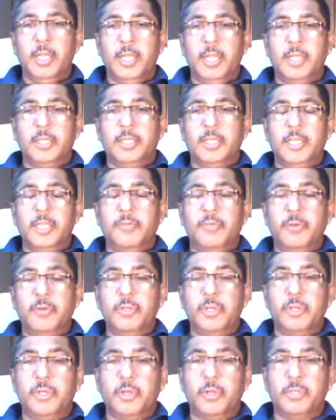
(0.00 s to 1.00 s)
uh, thief
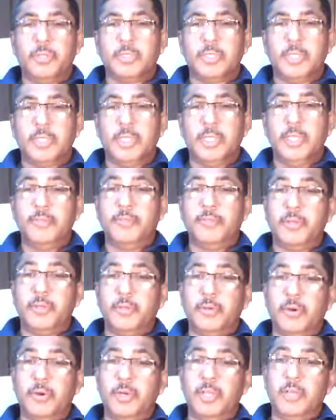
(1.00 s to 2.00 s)
on the cross, if
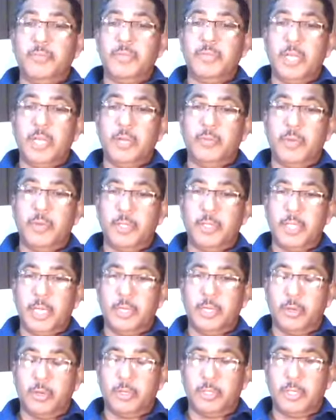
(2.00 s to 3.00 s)
at all, if there were
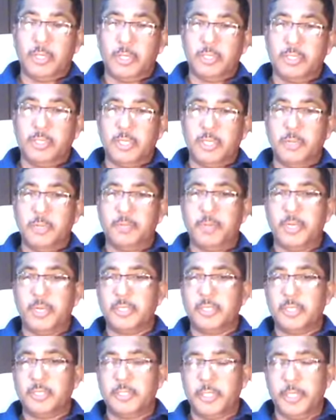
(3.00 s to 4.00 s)
the doctrine still
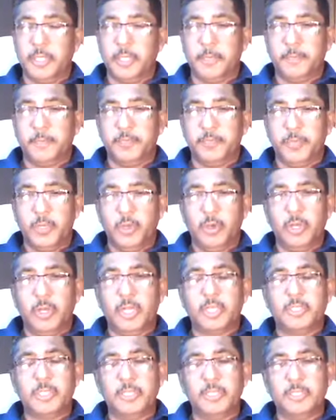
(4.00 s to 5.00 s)
persisting
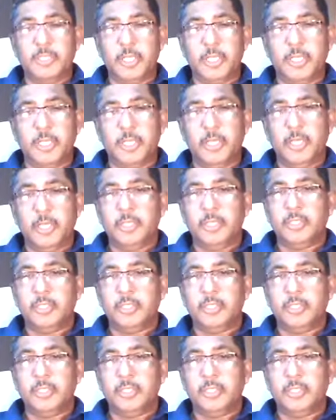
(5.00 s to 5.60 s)
or existing,